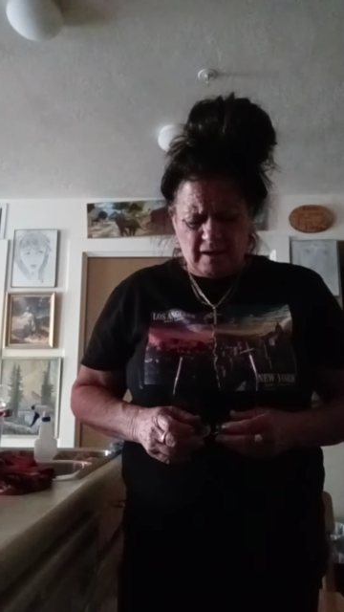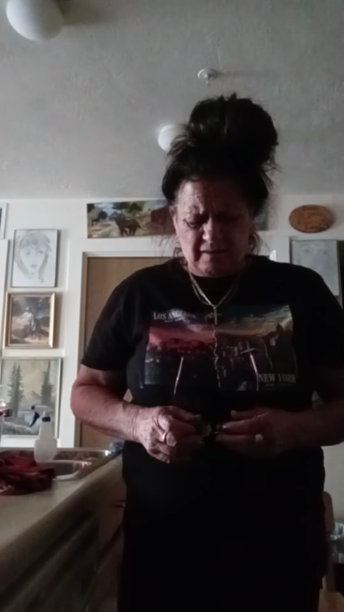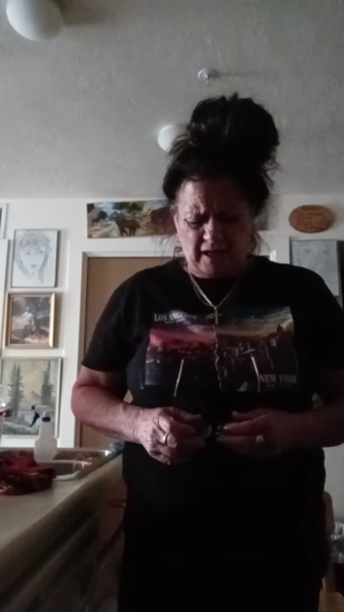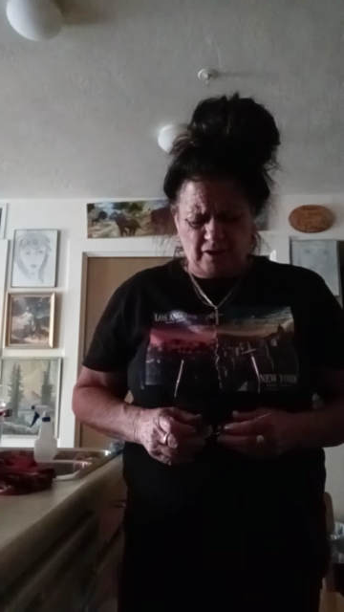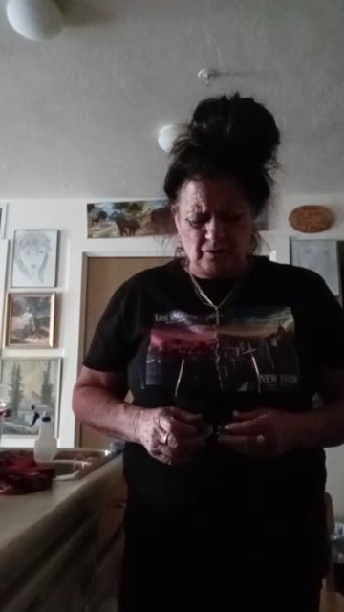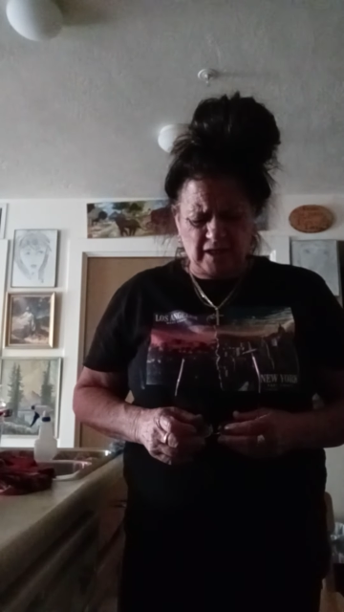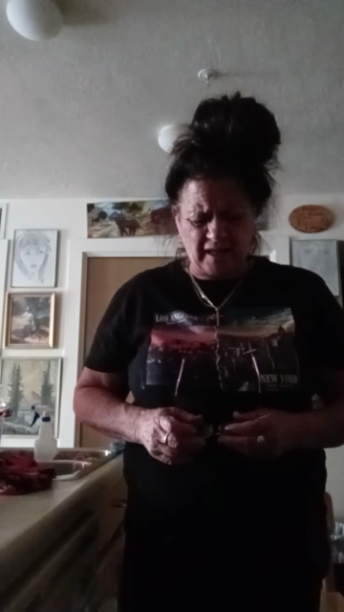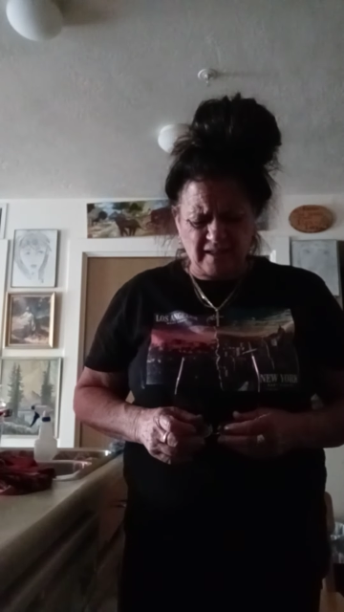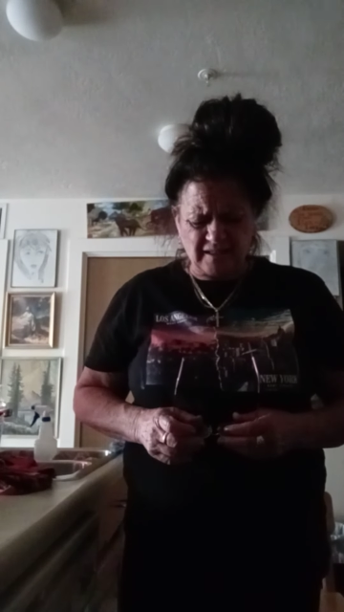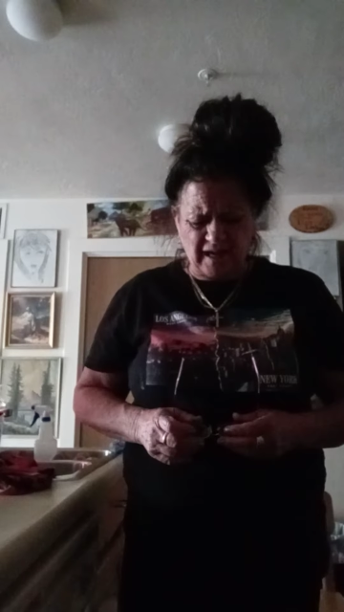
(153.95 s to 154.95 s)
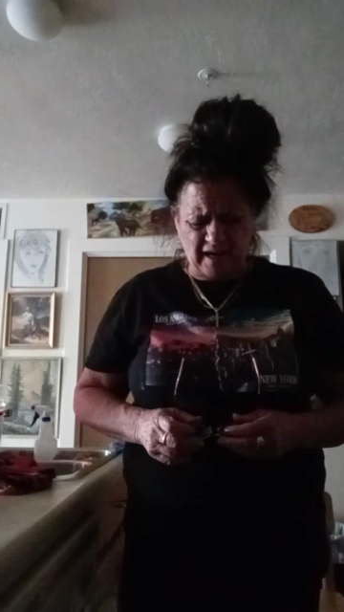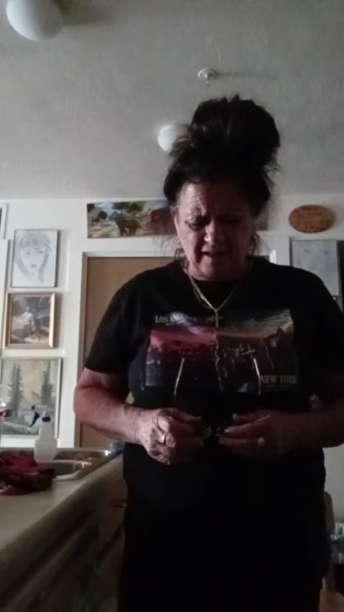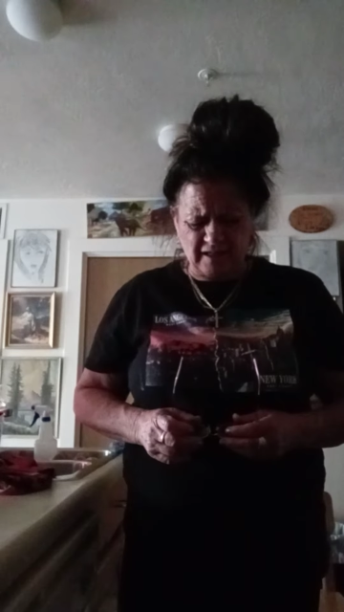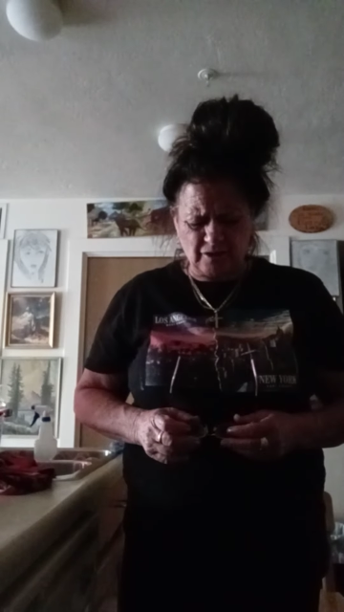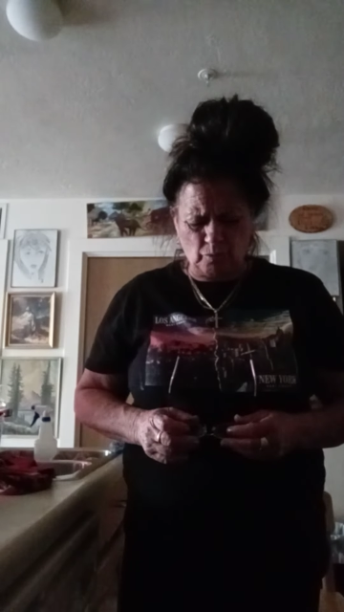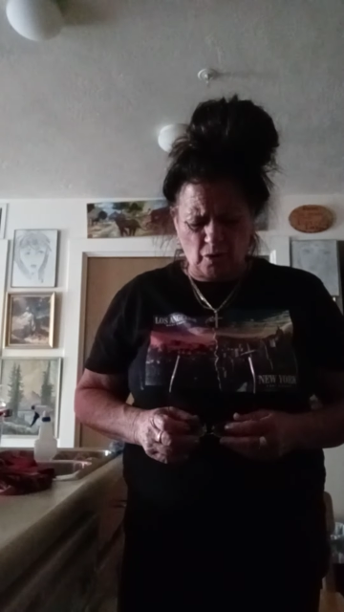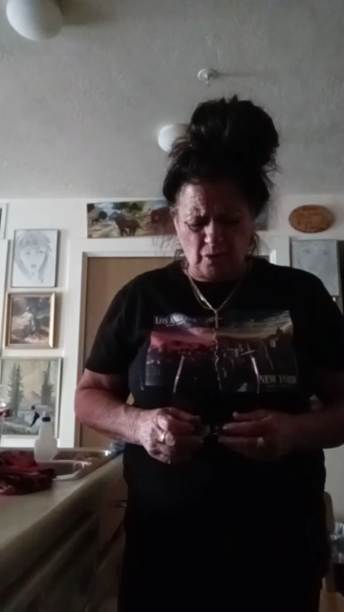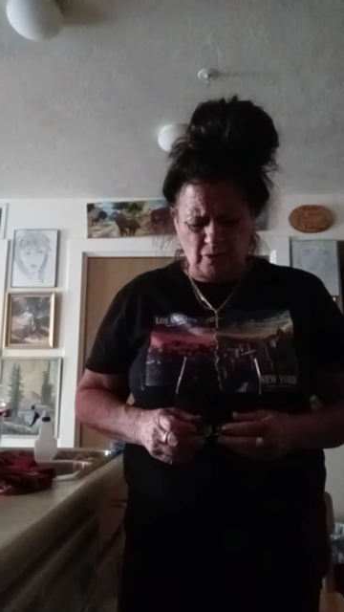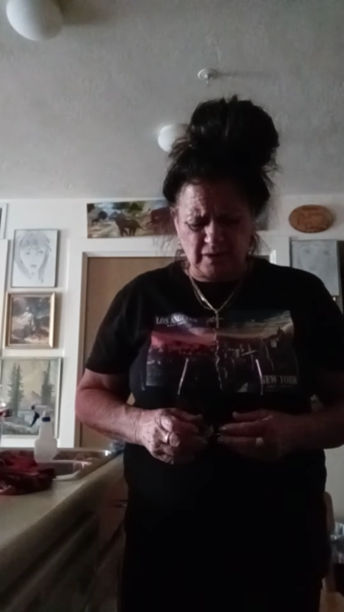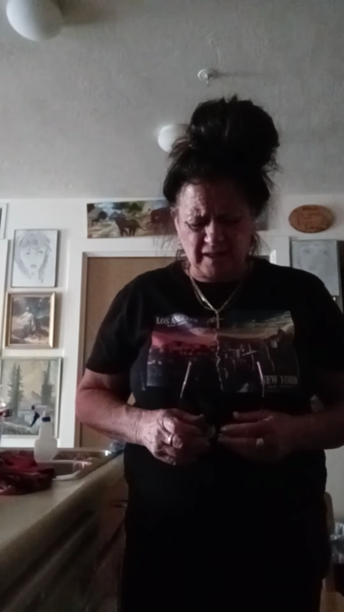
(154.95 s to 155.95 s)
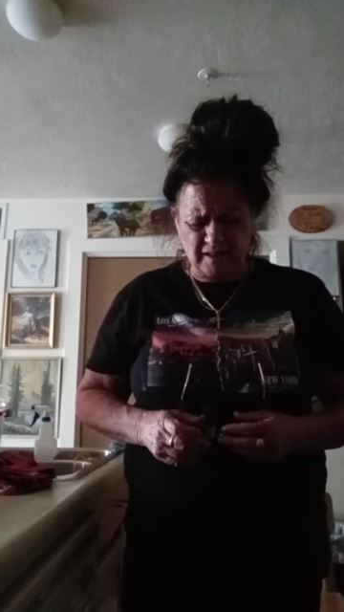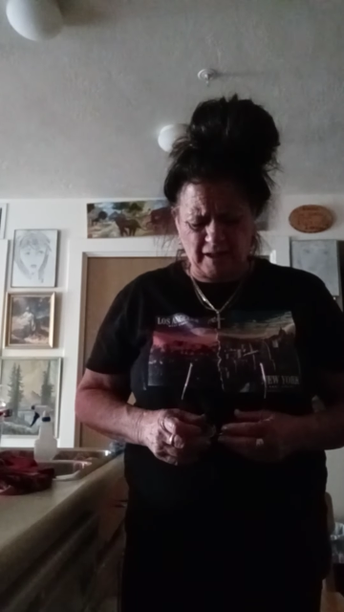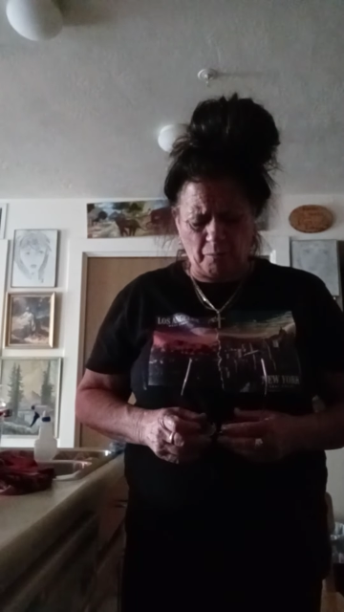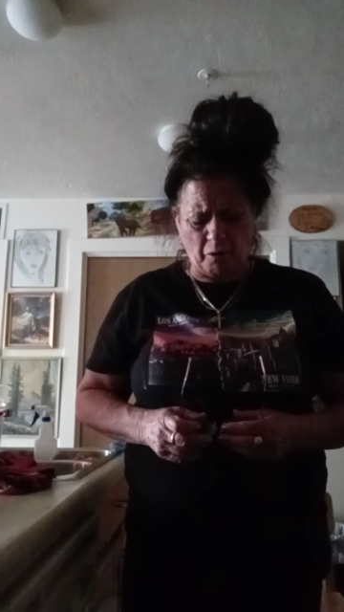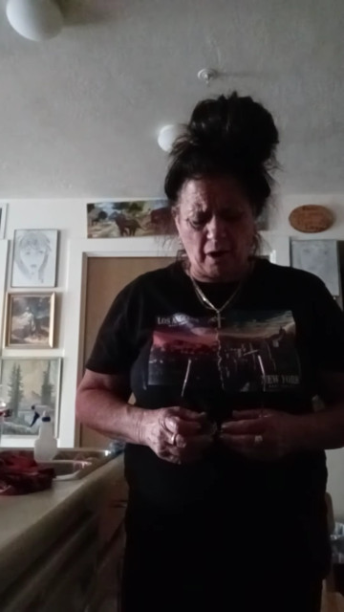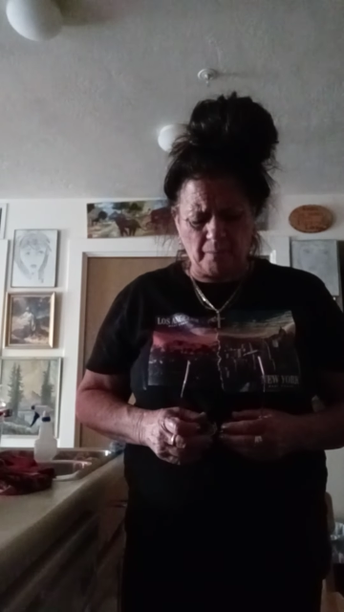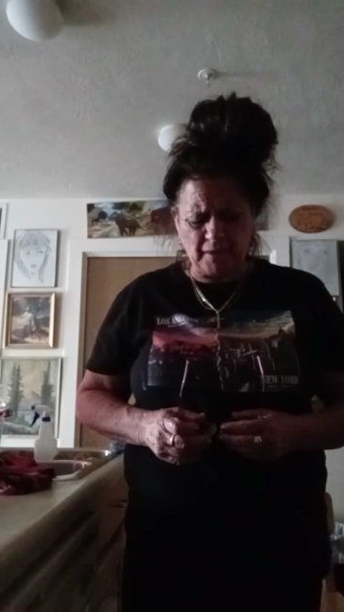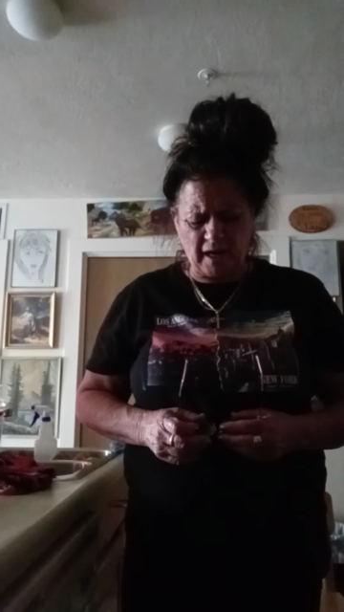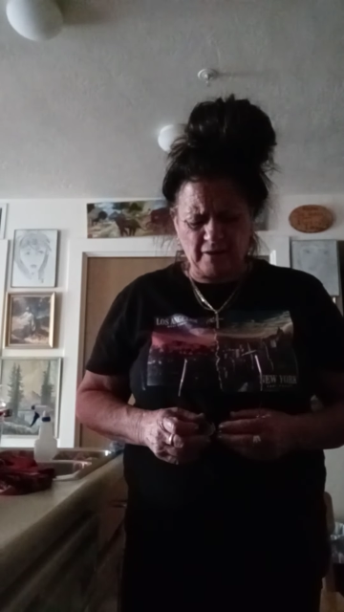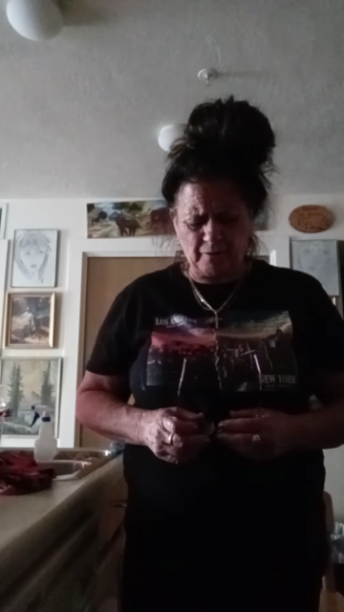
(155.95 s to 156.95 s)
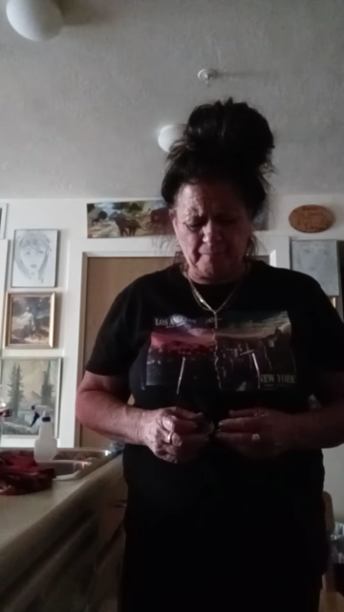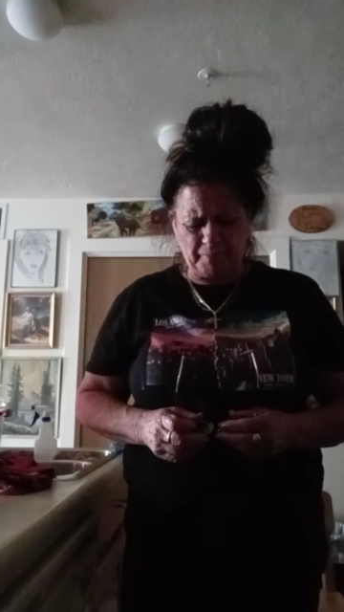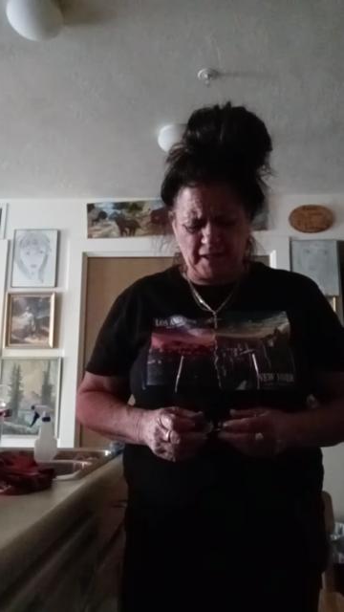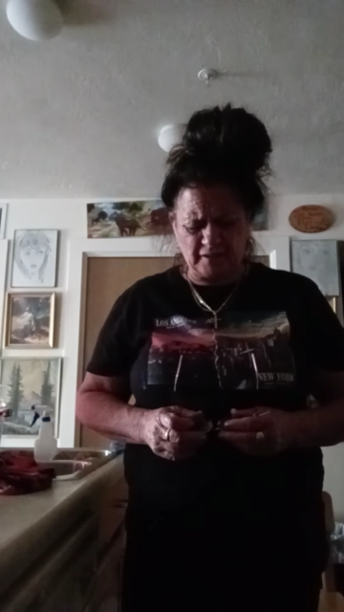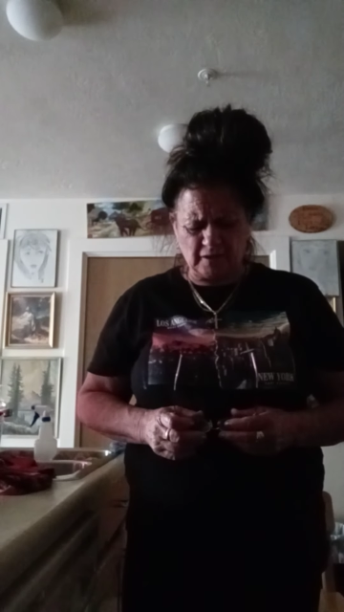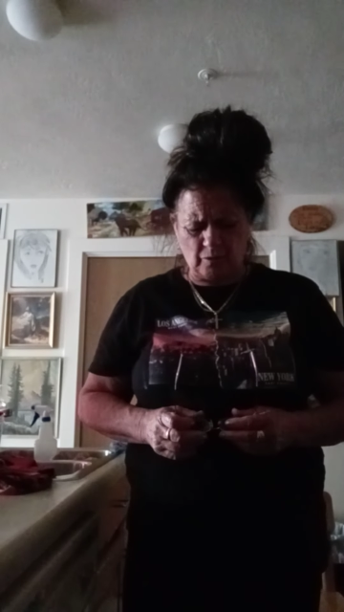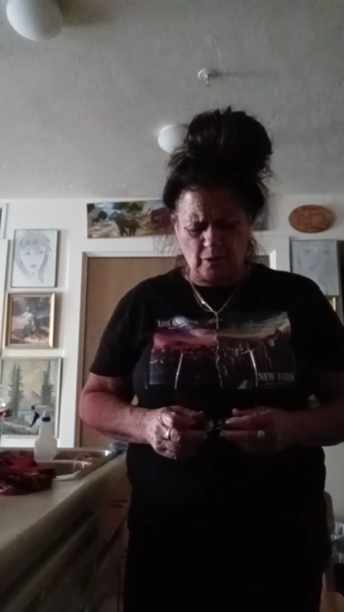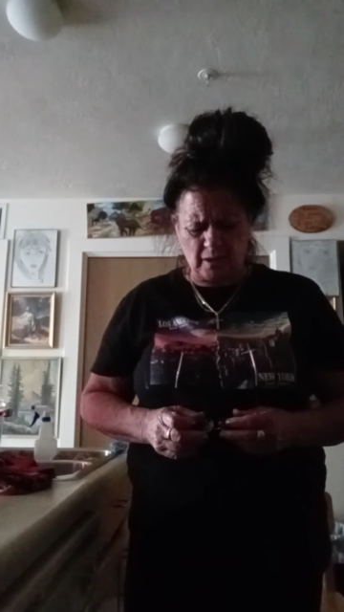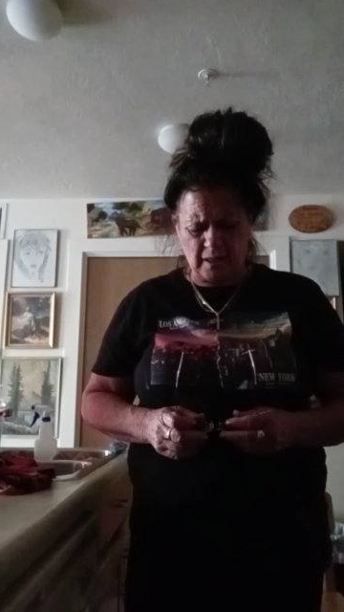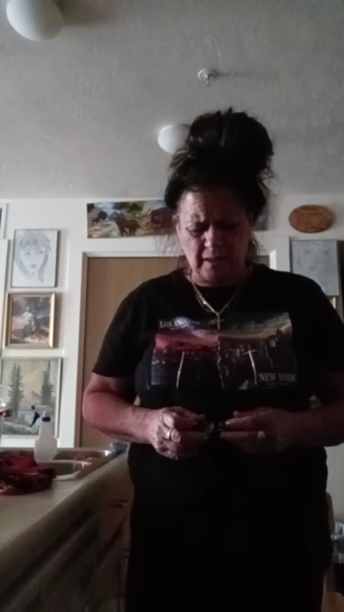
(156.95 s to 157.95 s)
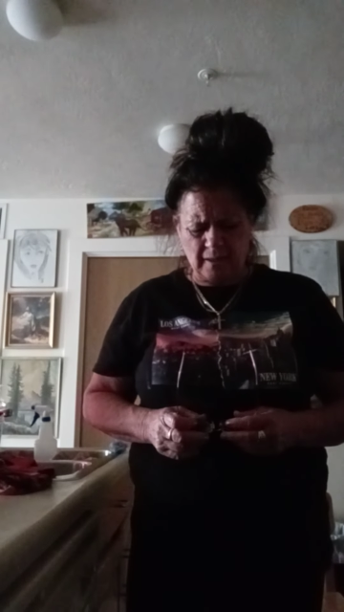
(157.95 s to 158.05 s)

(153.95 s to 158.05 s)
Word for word: that you'll take this out of this world and that we'll come together in peace, Lord,